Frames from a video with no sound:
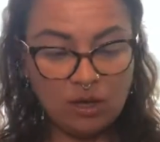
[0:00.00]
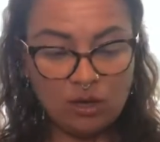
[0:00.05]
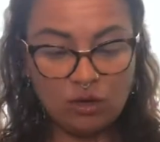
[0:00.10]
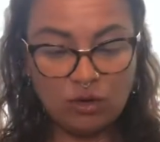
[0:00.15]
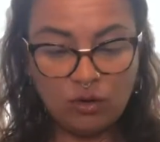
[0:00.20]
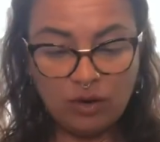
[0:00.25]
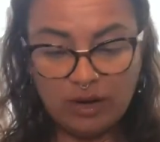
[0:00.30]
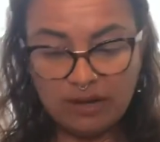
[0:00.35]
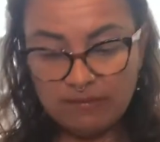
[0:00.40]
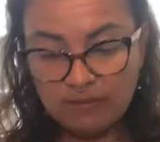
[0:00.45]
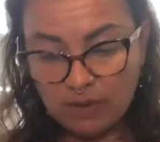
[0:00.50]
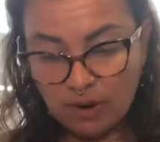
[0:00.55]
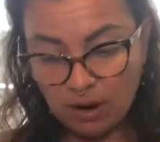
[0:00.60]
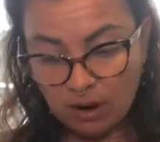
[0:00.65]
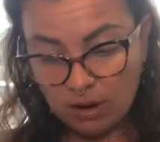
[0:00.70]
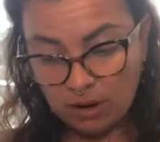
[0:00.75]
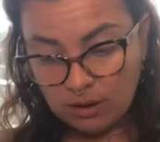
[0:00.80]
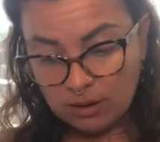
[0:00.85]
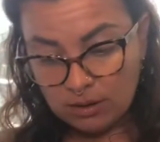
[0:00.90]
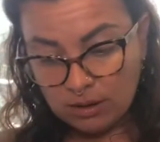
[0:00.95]

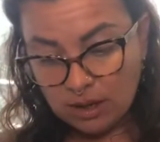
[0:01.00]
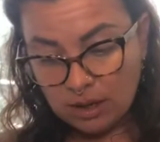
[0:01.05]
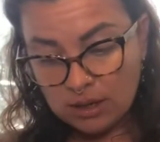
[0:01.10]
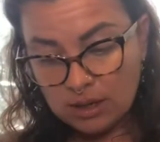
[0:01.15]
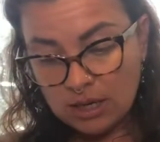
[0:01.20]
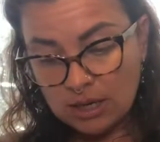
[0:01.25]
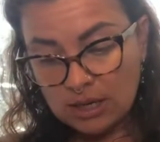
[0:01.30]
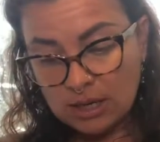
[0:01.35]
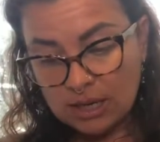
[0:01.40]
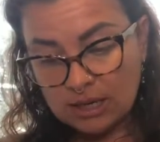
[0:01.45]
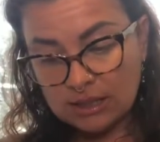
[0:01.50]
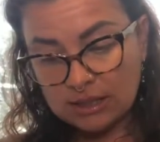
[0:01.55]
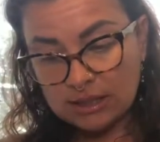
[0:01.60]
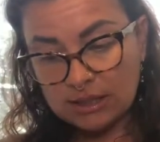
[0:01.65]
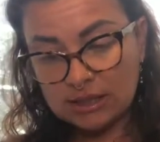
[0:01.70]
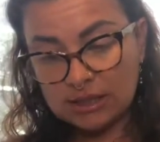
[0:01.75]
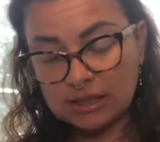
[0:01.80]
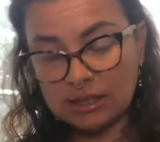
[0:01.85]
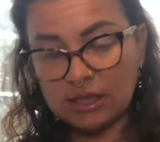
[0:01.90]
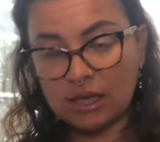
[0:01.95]
Graveyard,
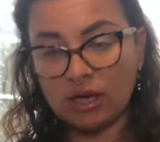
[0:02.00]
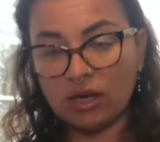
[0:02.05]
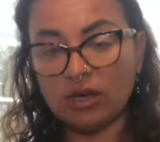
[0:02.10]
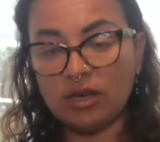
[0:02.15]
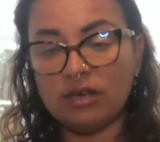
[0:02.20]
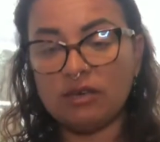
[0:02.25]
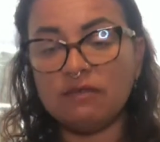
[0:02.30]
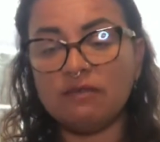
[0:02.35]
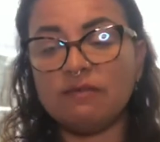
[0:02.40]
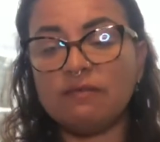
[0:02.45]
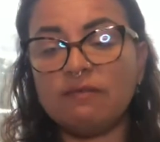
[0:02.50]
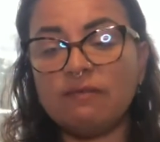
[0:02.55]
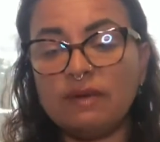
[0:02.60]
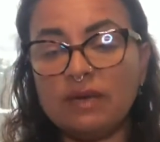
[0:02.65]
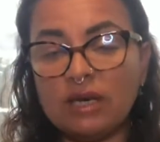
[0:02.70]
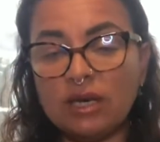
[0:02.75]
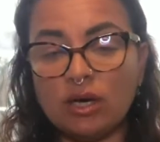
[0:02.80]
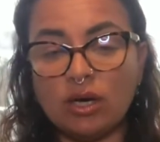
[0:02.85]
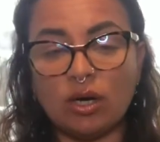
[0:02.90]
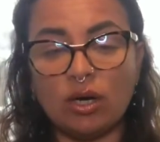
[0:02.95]
unnecessary
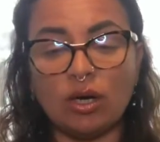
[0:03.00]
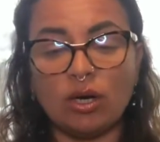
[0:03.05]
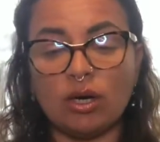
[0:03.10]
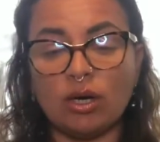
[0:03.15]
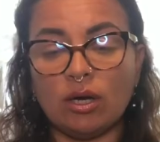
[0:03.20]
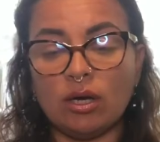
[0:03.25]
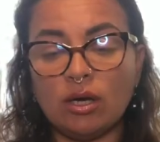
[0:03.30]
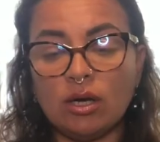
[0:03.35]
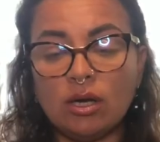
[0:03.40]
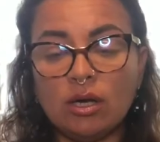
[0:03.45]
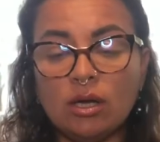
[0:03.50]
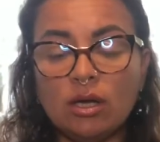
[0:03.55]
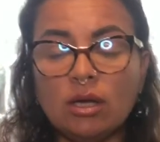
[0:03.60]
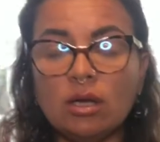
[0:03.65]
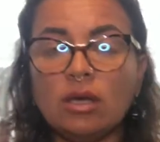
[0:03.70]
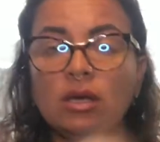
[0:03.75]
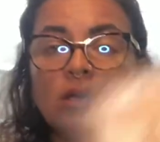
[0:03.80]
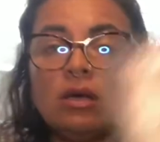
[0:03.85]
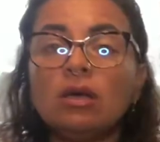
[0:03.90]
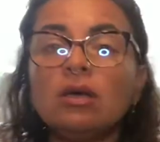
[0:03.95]
fear.
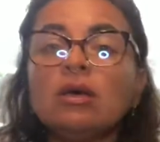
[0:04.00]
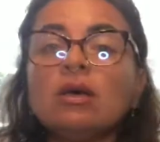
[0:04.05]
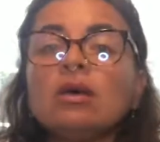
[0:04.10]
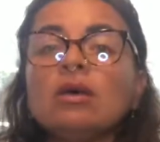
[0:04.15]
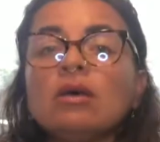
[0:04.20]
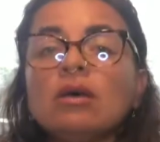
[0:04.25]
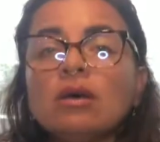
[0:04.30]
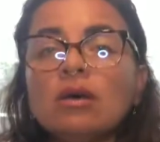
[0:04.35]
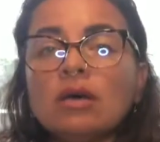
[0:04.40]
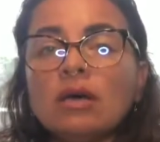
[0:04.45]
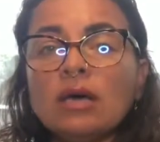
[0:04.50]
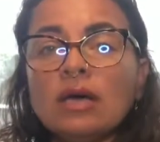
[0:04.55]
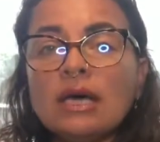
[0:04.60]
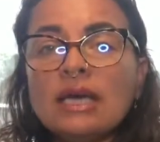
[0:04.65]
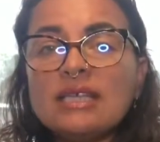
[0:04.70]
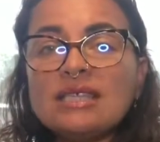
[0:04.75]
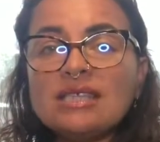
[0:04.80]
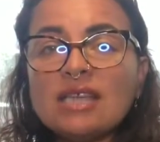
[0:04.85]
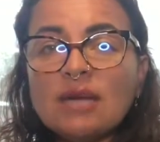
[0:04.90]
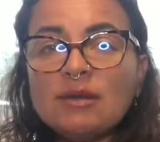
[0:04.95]

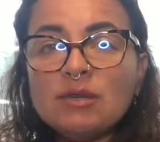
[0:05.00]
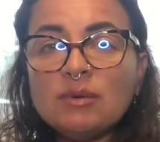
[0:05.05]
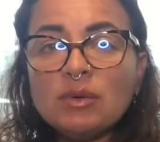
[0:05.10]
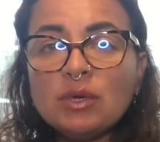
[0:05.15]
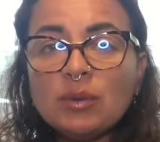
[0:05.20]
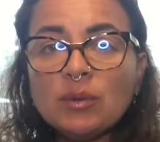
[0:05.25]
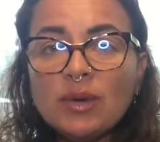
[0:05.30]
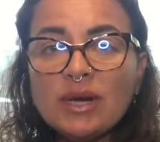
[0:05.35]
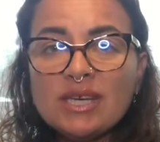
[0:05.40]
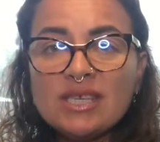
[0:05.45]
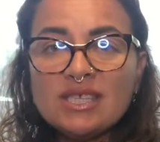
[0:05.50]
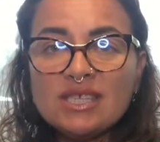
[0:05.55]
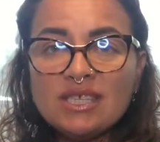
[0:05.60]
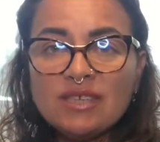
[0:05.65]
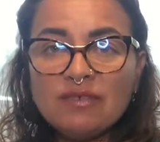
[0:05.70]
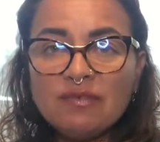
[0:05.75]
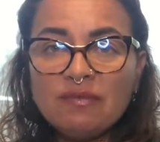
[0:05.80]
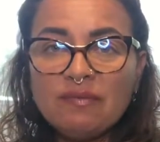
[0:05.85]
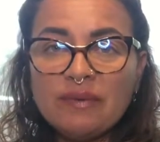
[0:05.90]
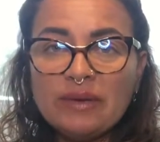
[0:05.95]
It's time to put a rest
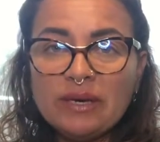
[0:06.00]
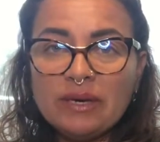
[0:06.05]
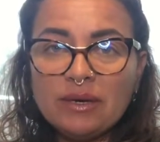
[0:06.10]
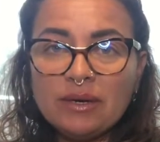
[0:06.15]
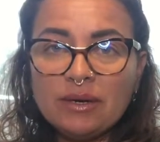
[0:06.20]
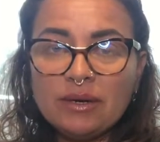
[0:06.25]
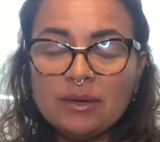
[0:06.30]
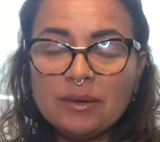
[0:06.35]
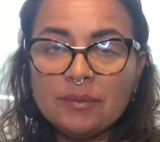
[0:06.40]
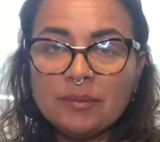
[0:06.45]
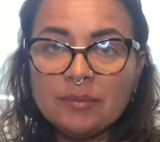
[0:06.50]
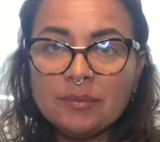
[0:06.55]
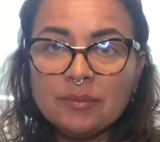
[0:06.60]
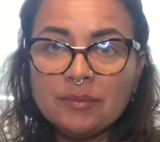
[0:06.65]
to fear.